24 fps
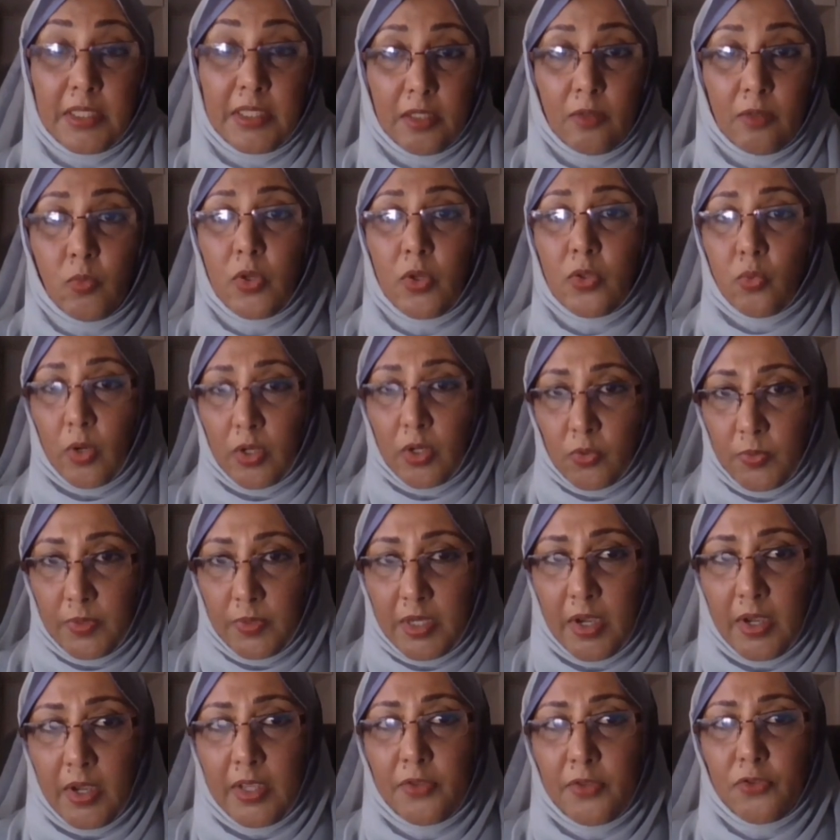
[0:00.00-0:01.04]
deal with what we're
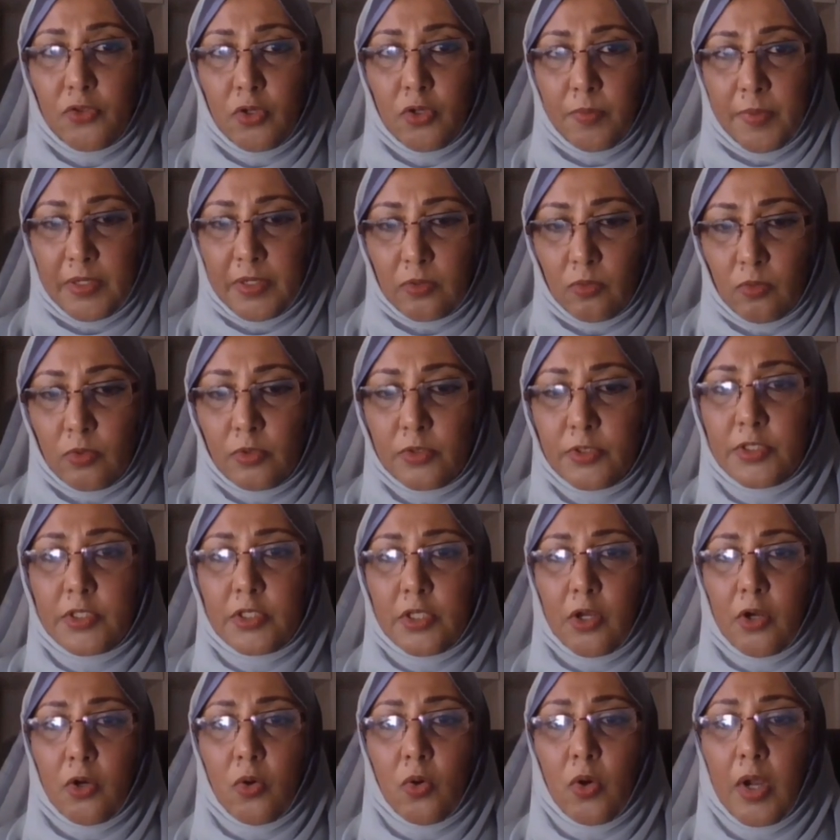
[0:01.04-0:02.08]
going through, but
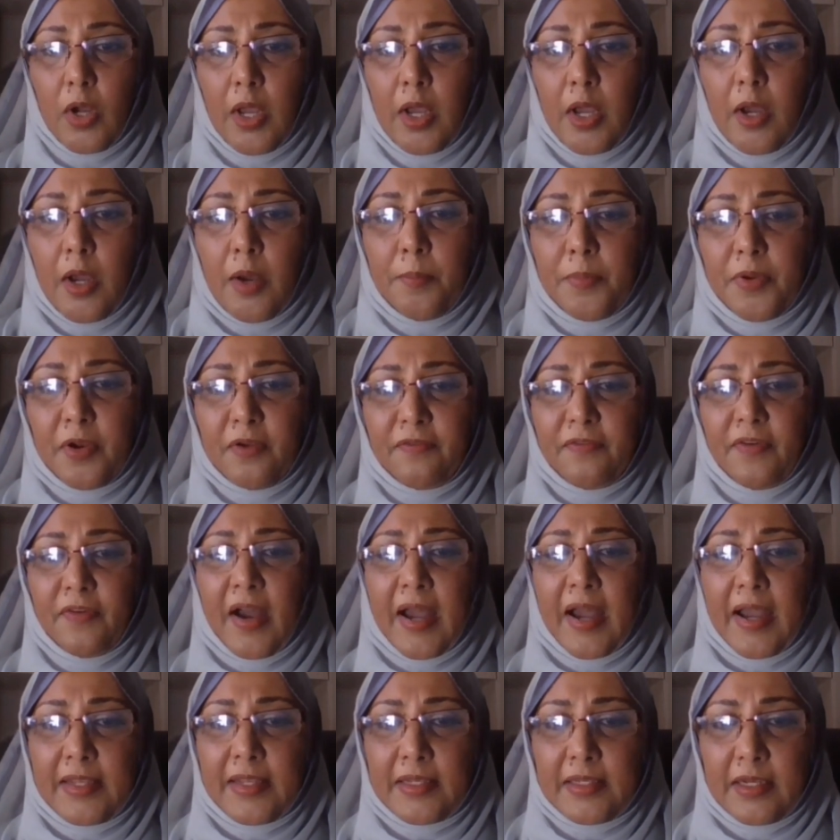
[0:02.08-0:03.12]
also
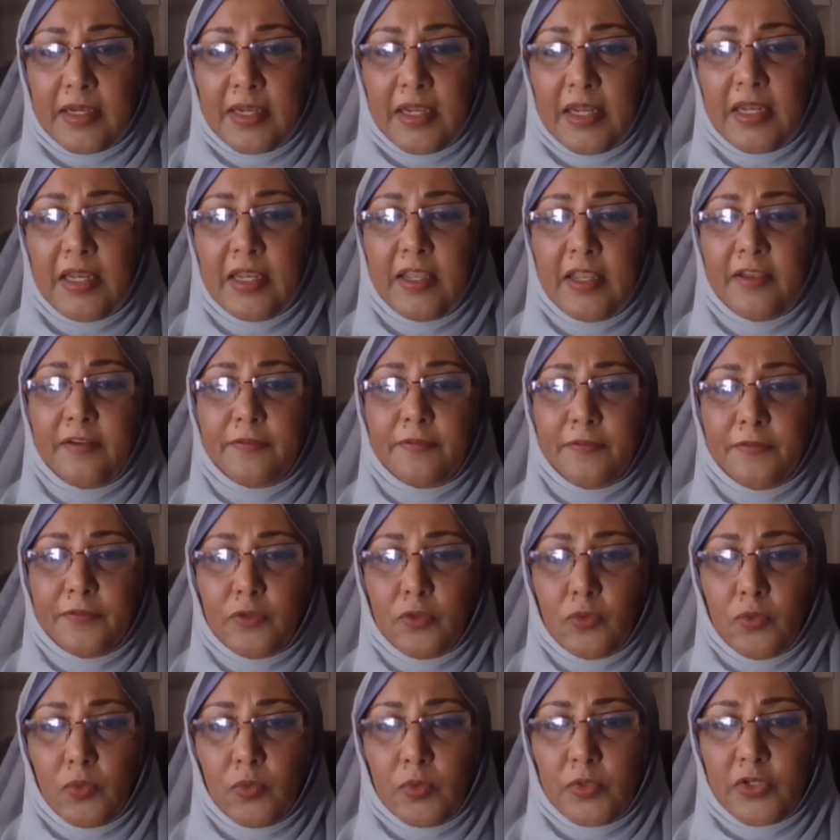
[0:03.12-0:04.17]
provide relief
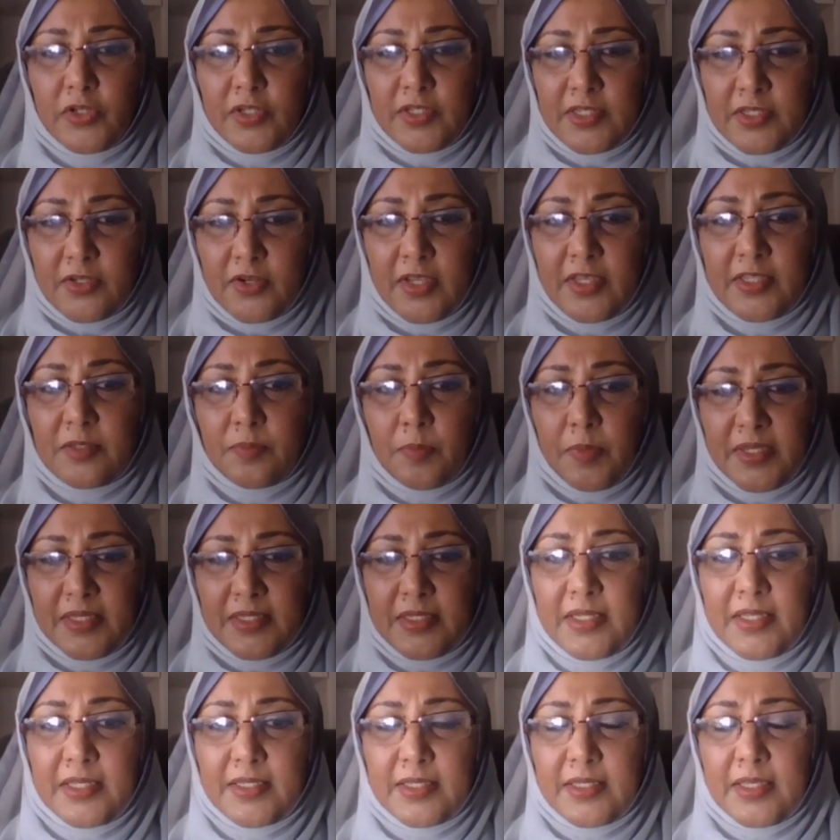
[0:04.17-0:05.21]
to distressed
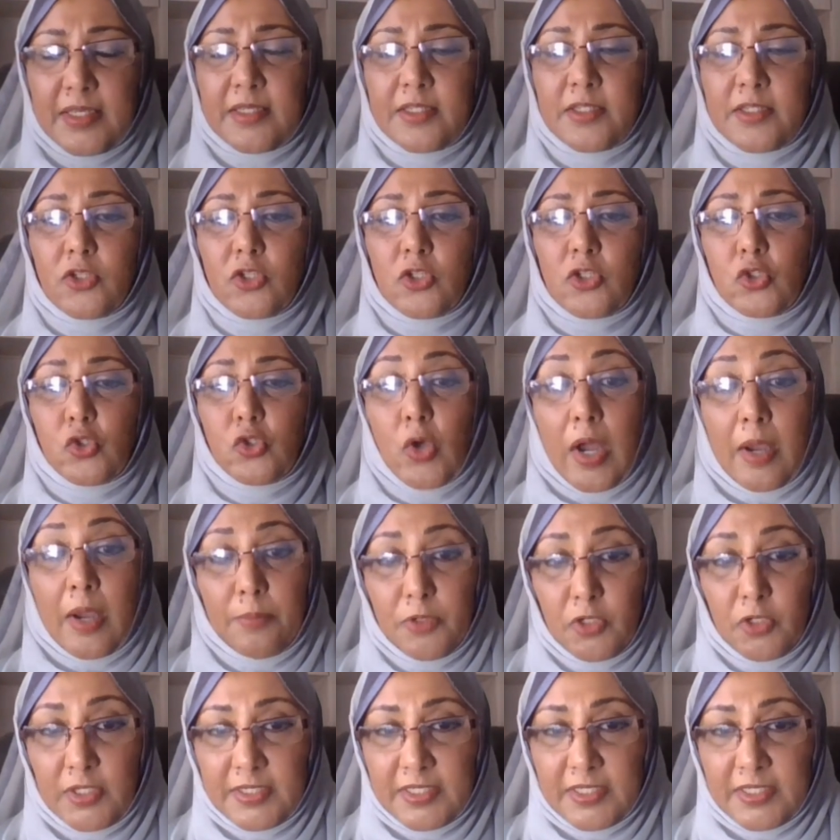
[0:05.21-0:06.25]
businesses, to our
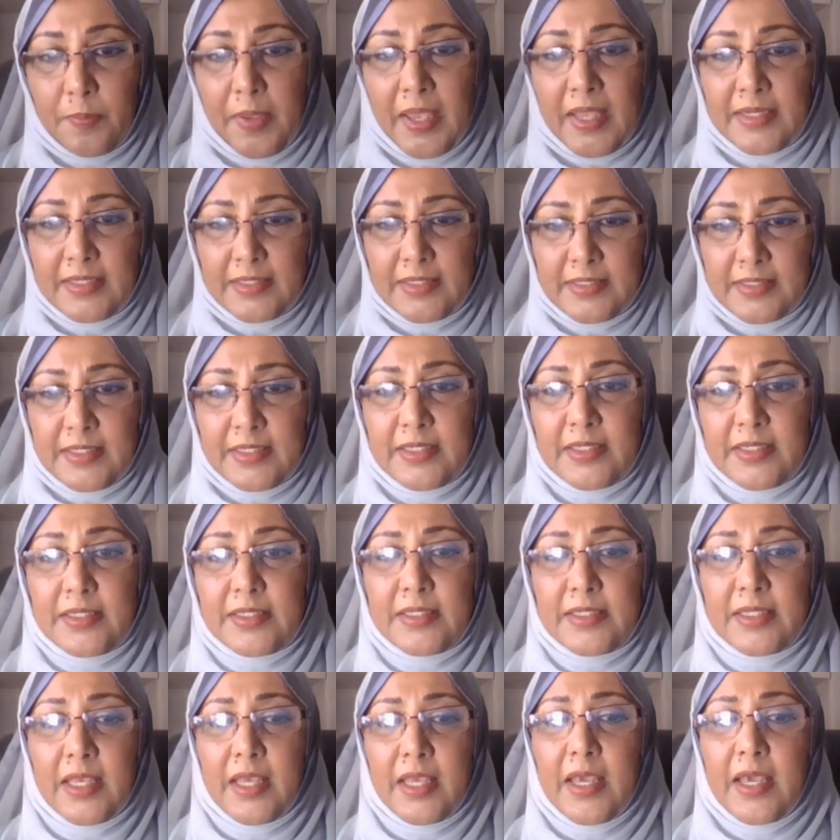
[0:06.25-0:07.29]

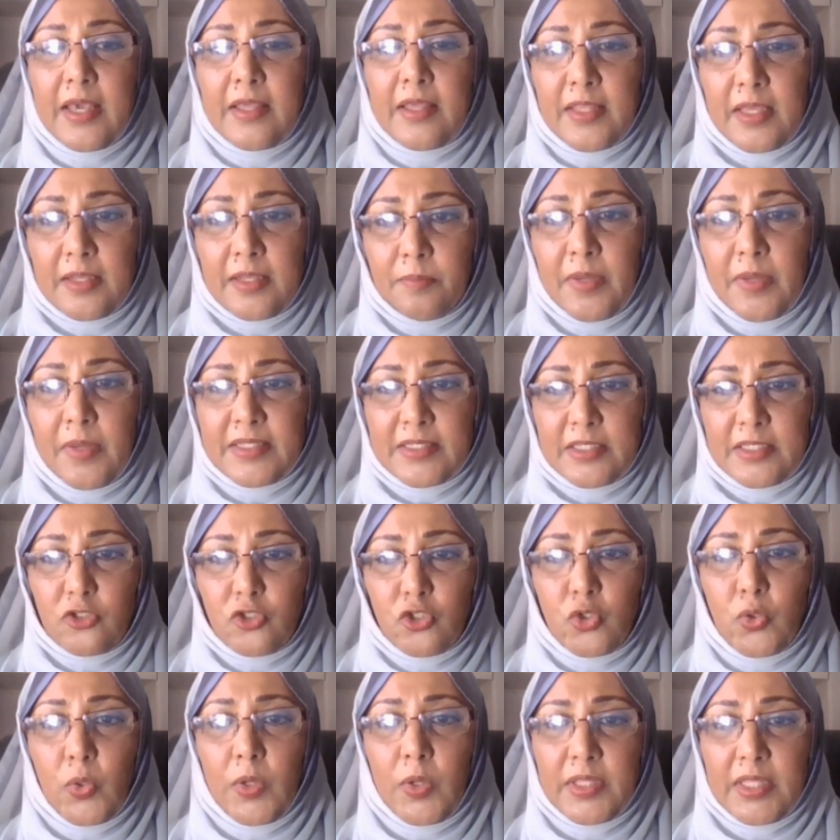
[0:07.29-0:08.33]
municipalities that must
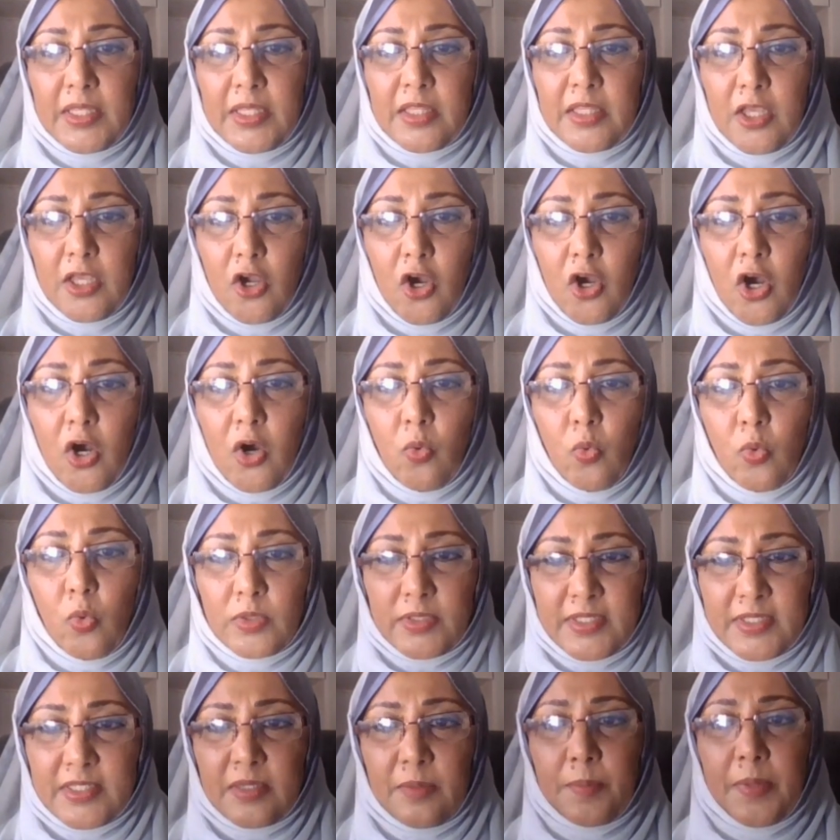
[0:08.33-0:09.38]
ensure that there are
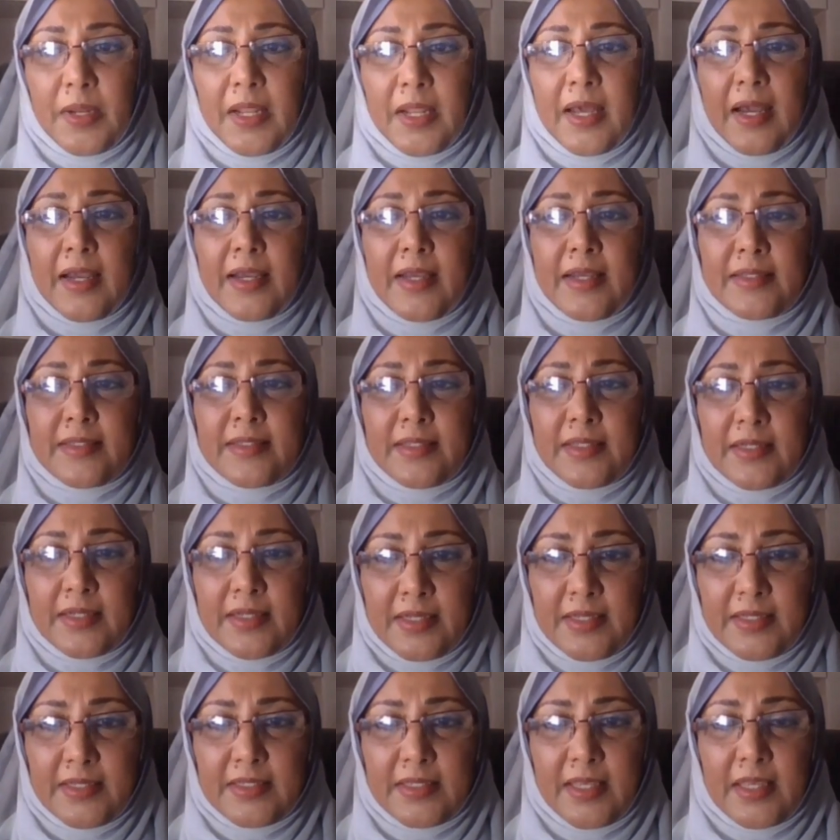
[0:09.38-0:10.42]
water supplies,
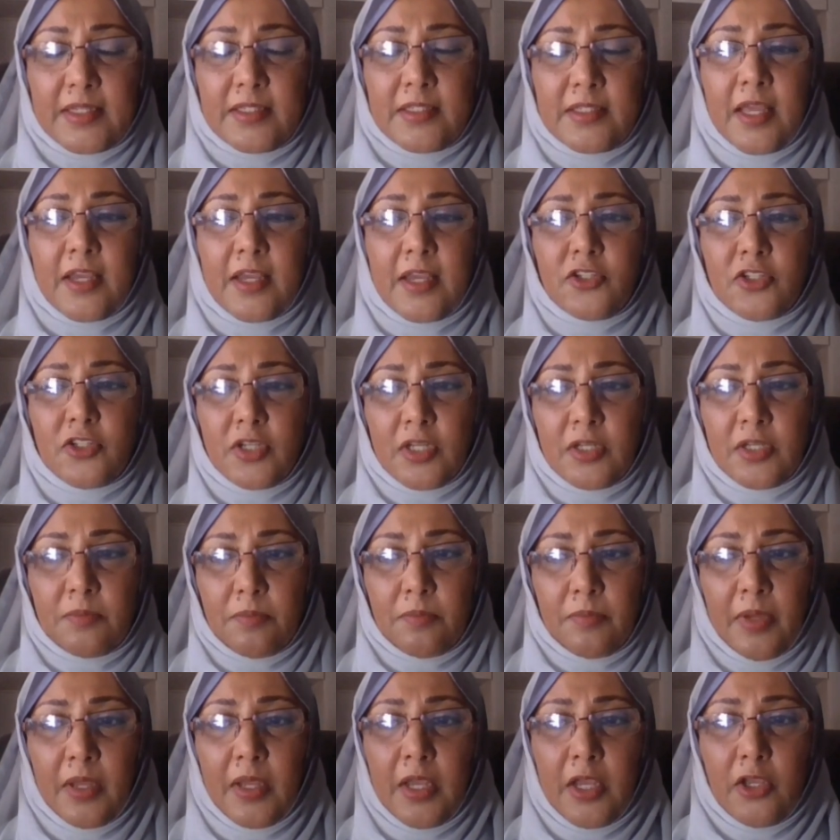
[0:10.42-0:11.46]
increased
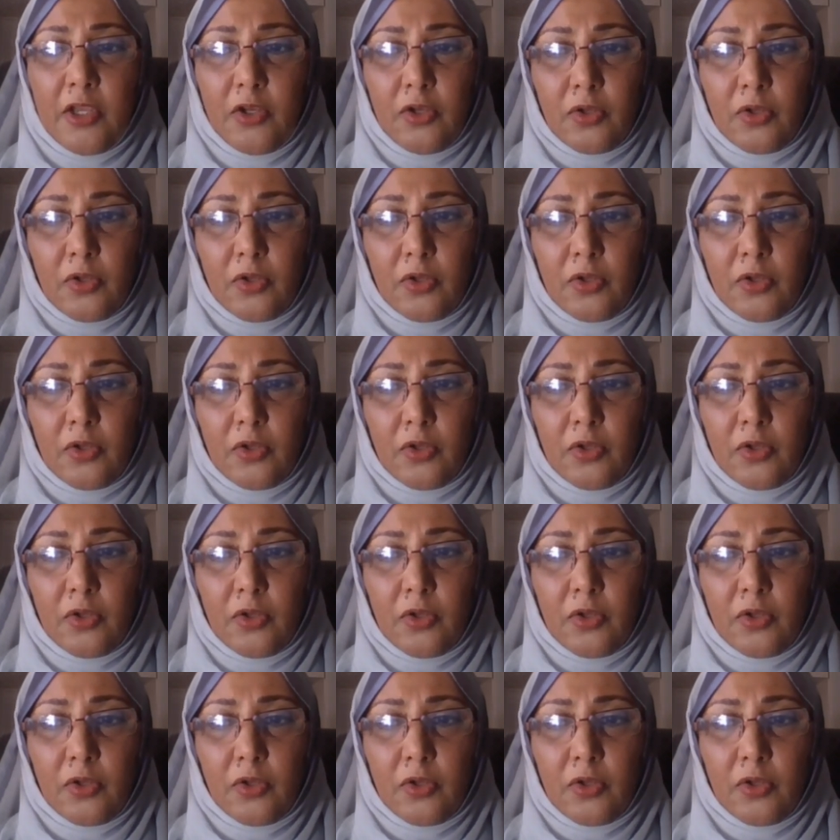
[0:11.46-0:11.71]
sanitation,